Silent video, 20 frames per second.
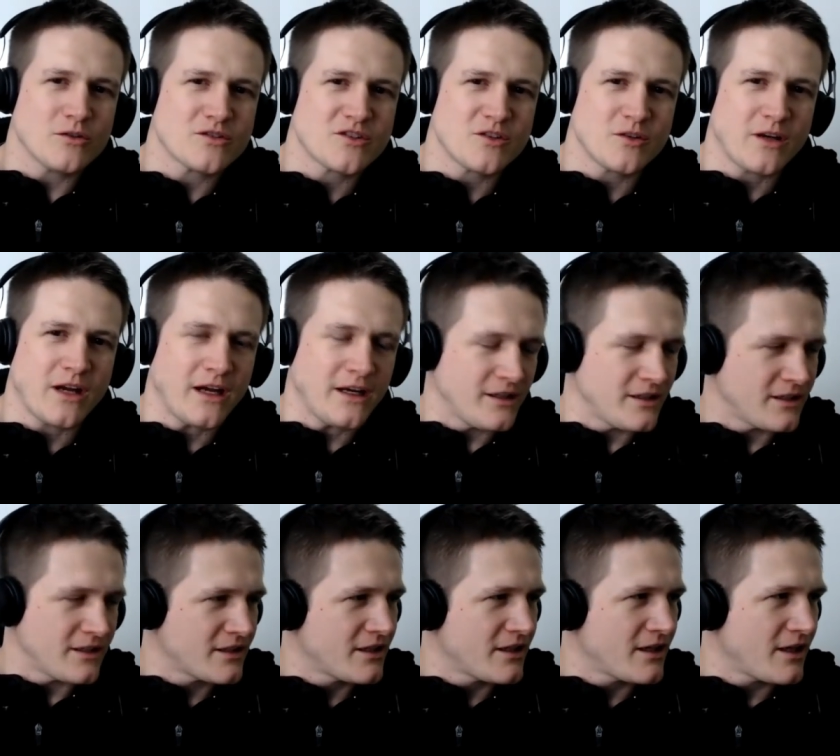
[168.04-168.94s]
so kind
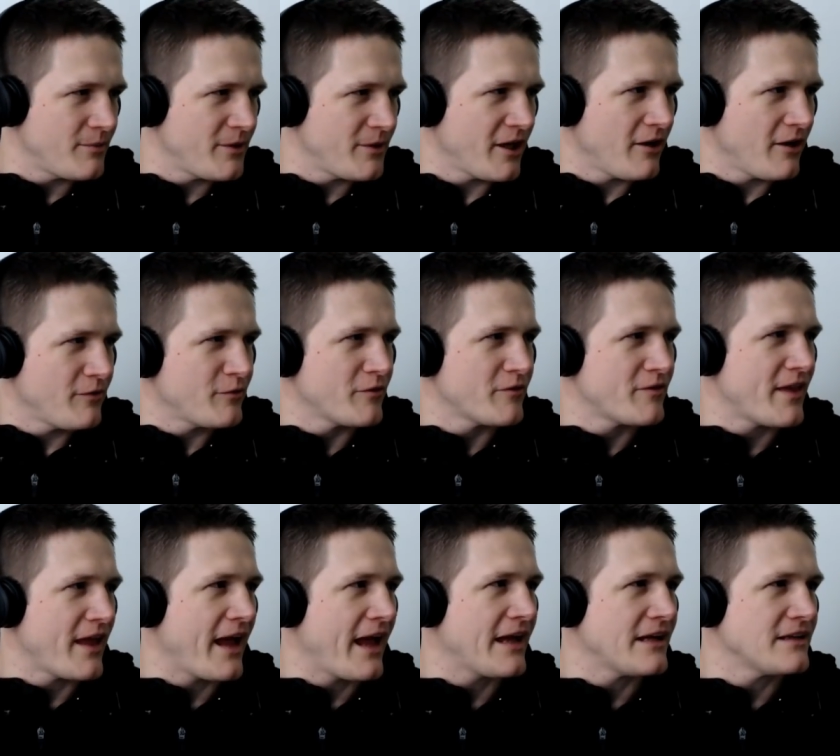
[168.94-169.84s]
of coming off of
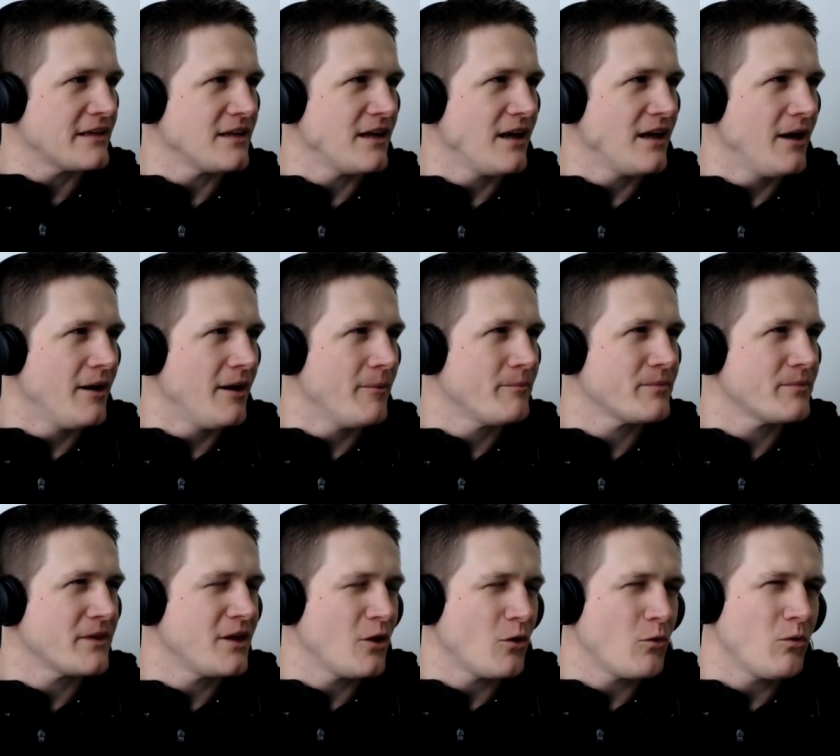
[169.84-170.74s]
that, um,
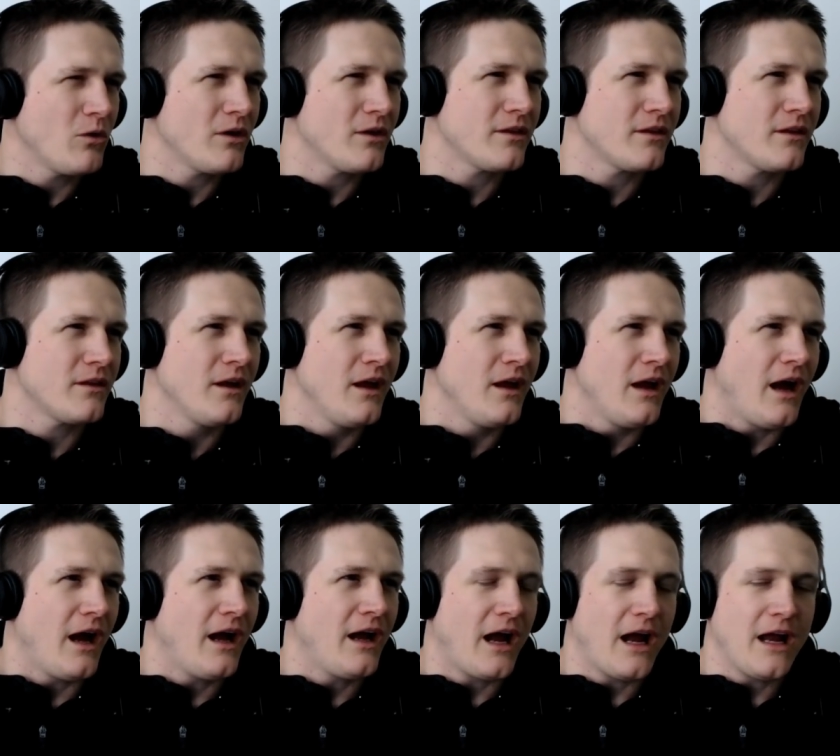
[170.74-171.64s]
you know what.
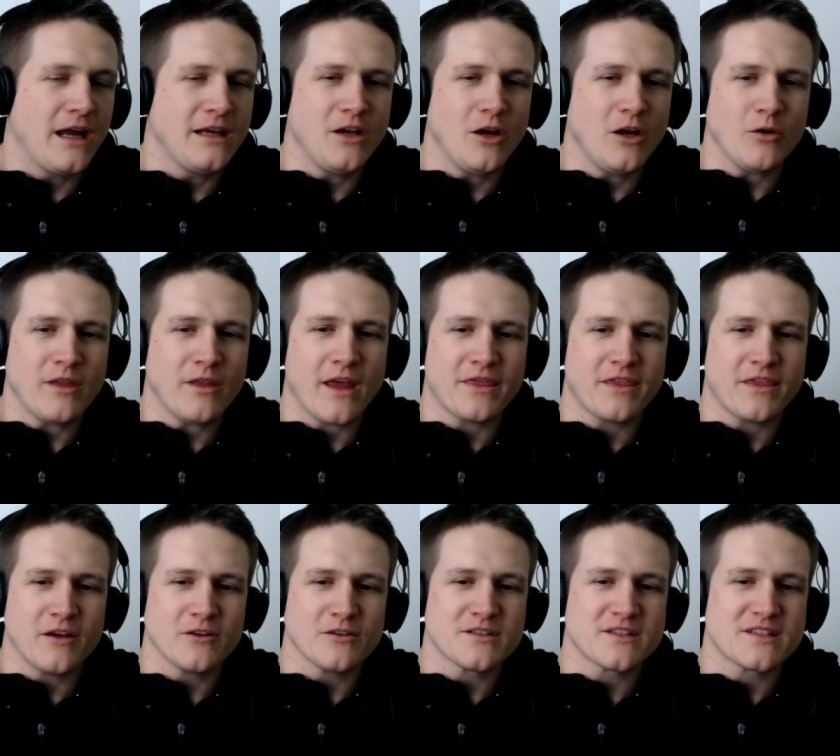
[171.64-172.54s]
I, I know that
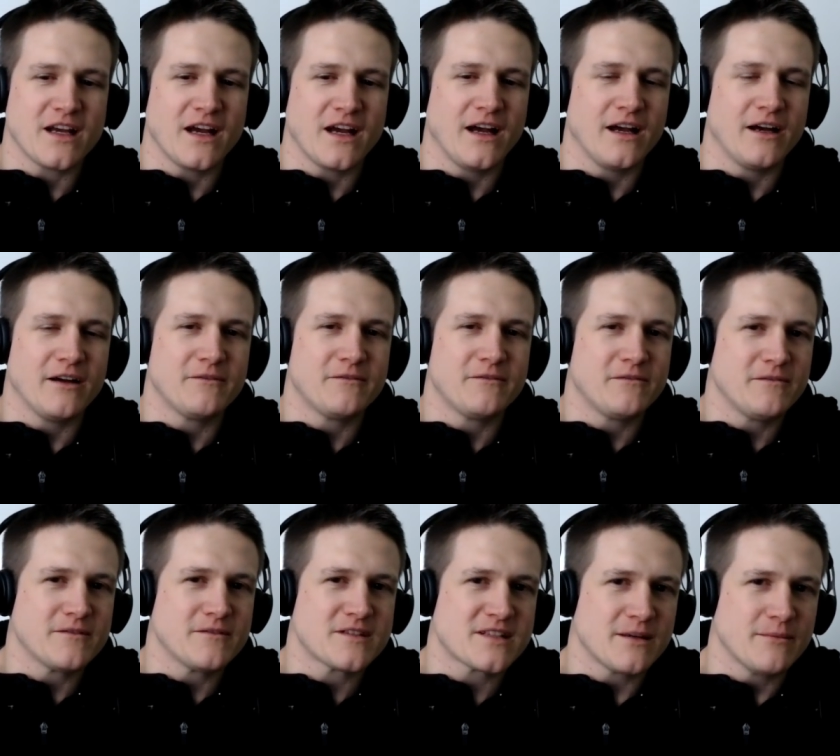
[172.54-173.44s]
there's uh,
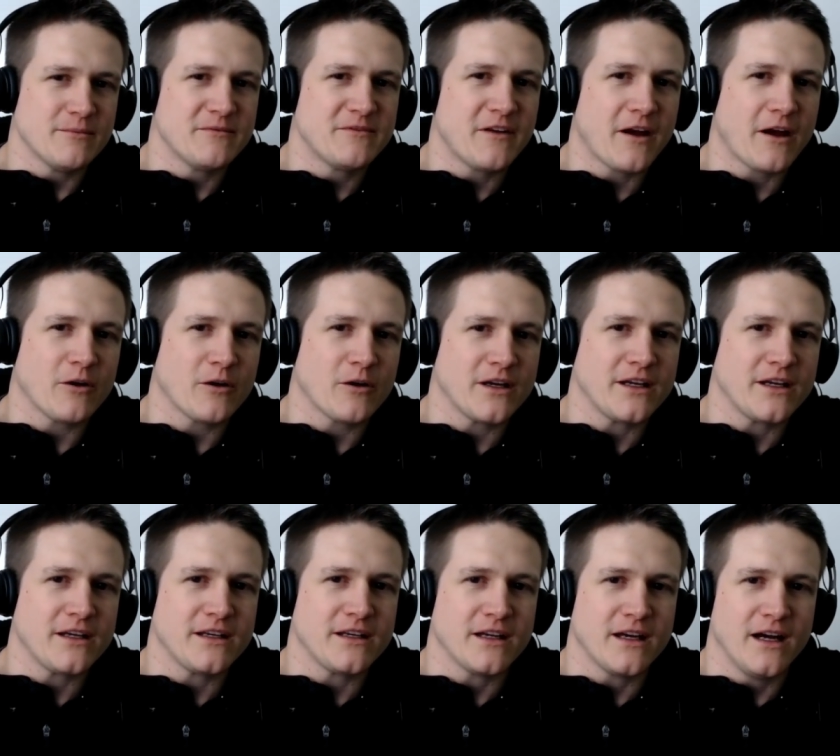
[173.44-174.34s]
some
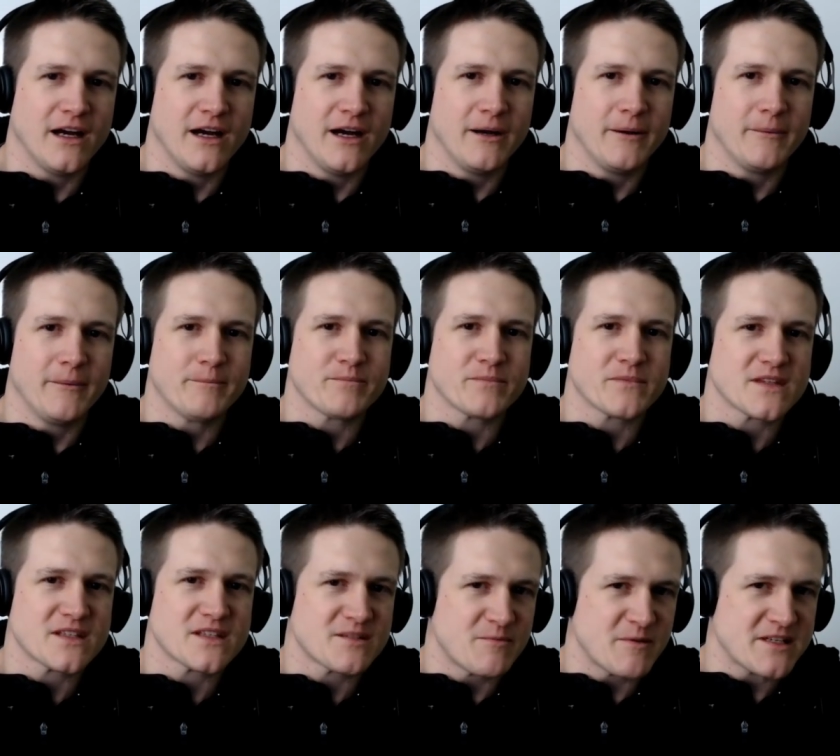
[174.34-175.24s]
very um,
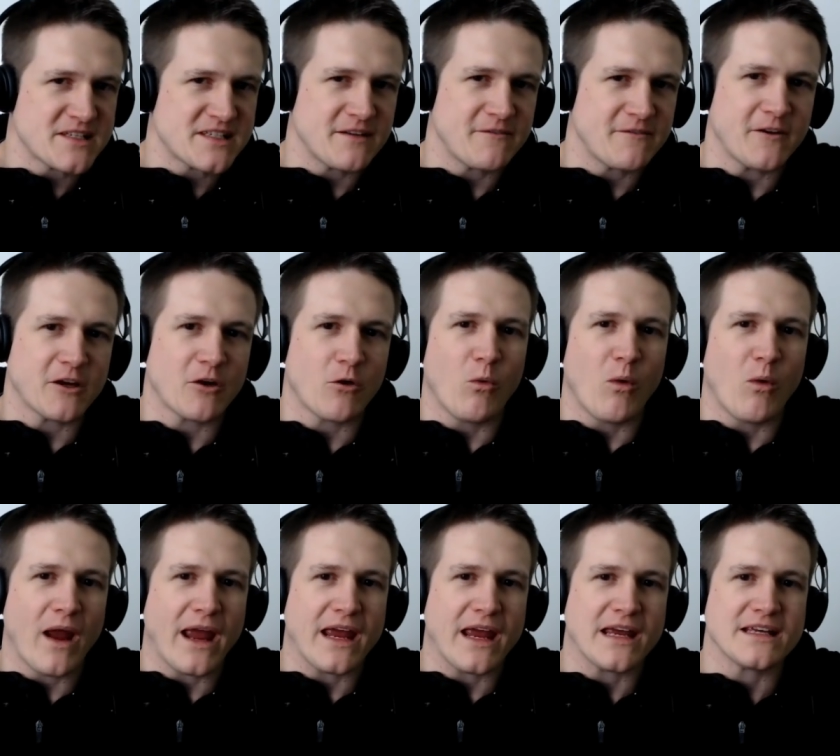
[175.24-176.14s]
specific
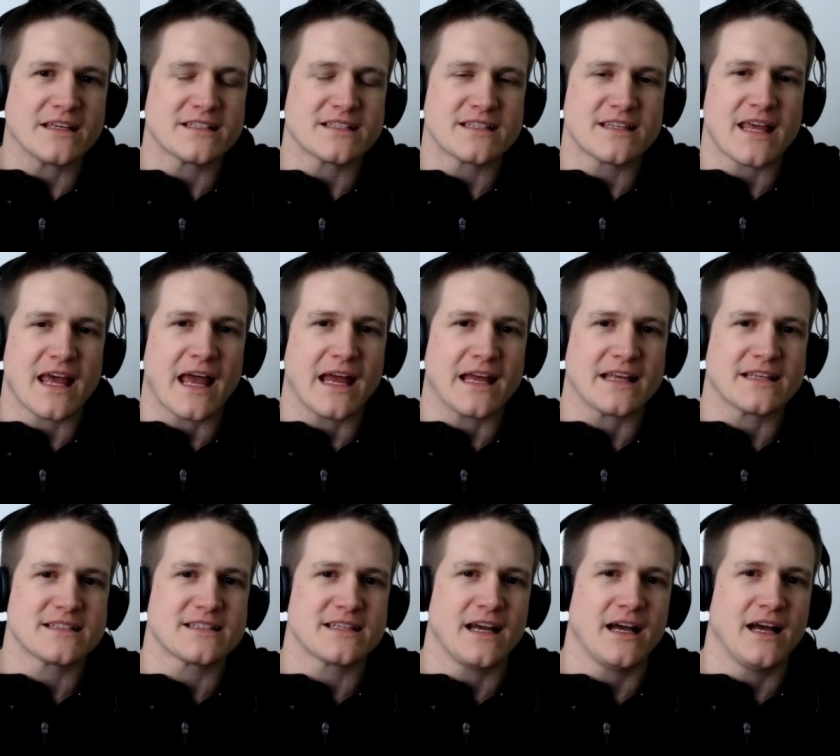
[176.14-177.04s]
ways that
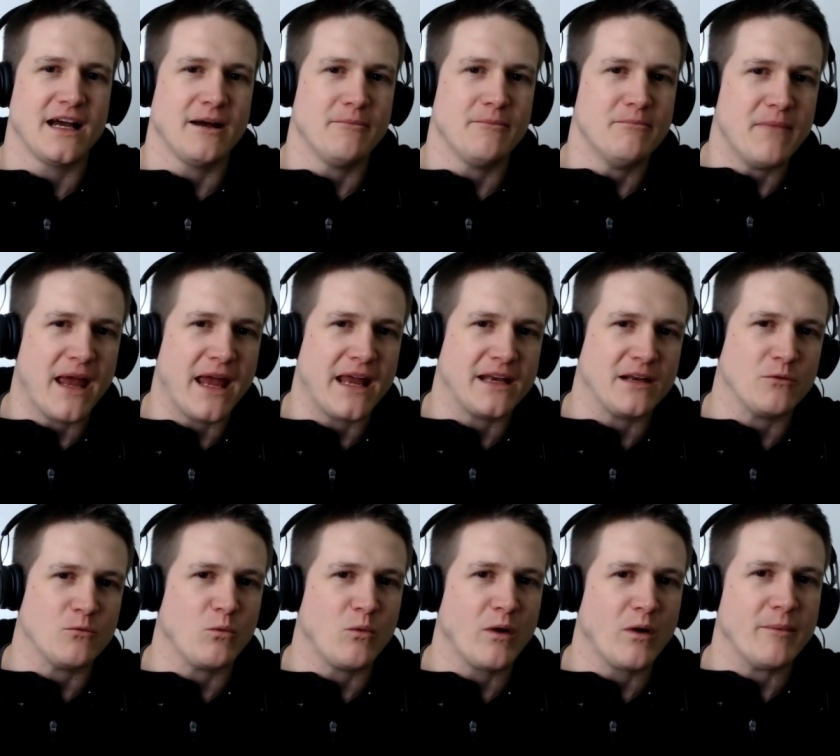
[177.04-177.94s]
uh, men
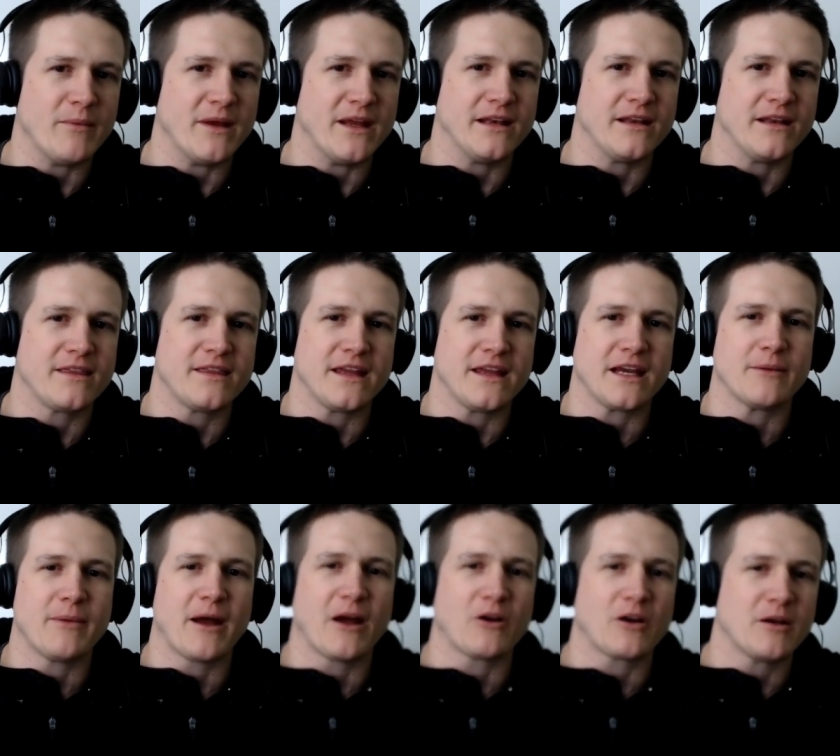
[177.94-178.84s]
and women think
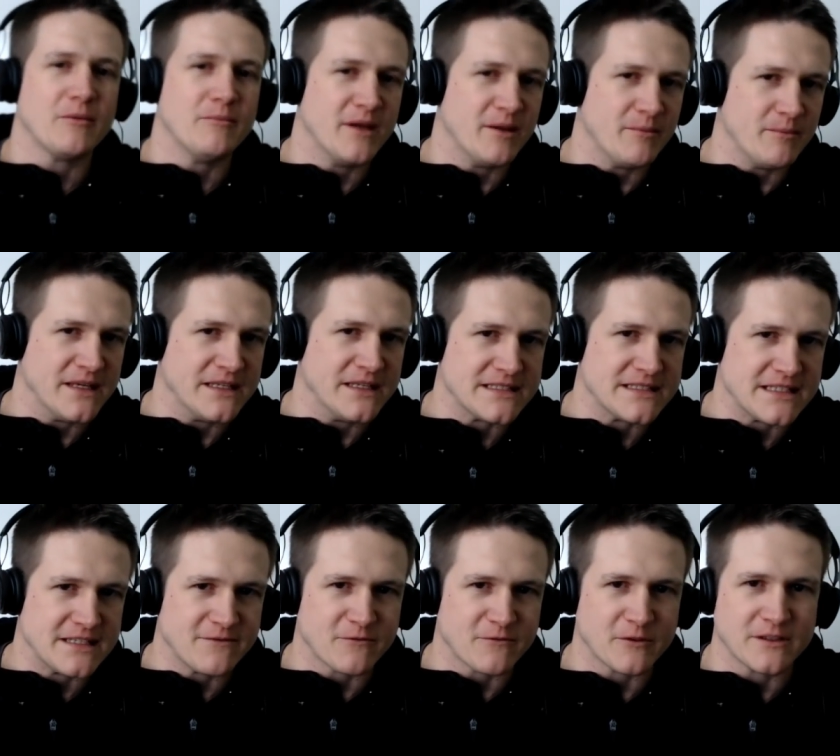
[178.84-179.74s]
about commitment
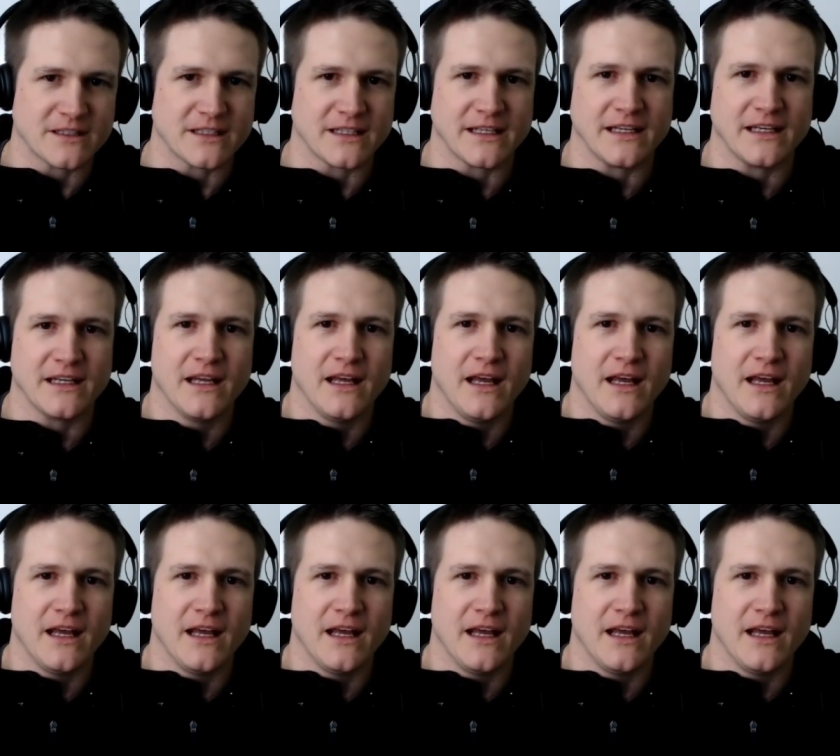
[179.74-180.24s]
differently.